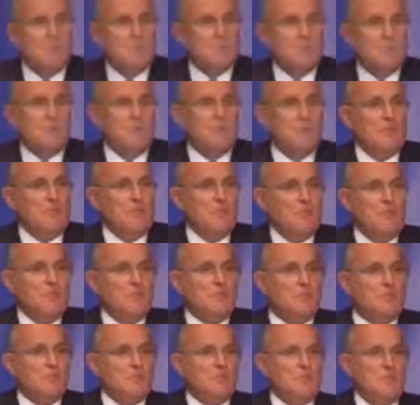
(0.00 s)
did it before
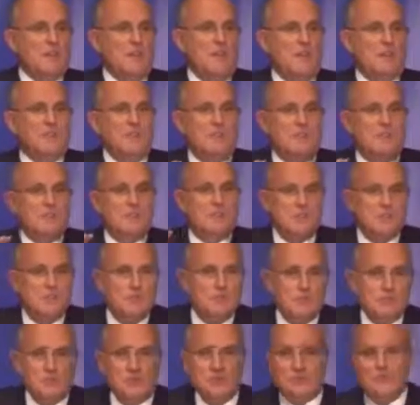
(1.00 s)
in
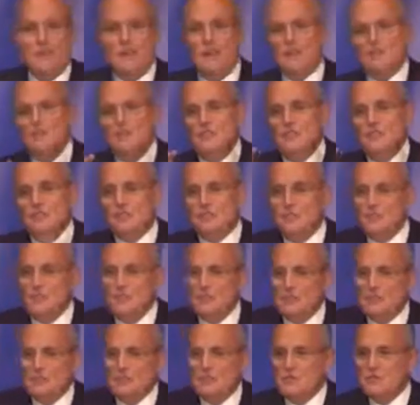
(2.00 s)
2002,
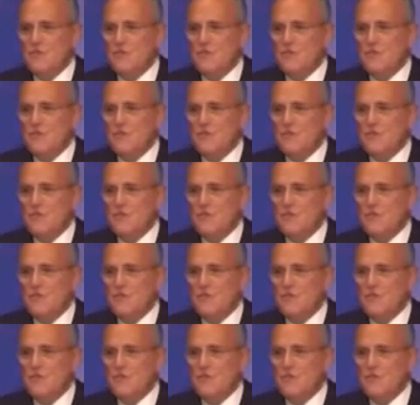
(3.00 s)
2003,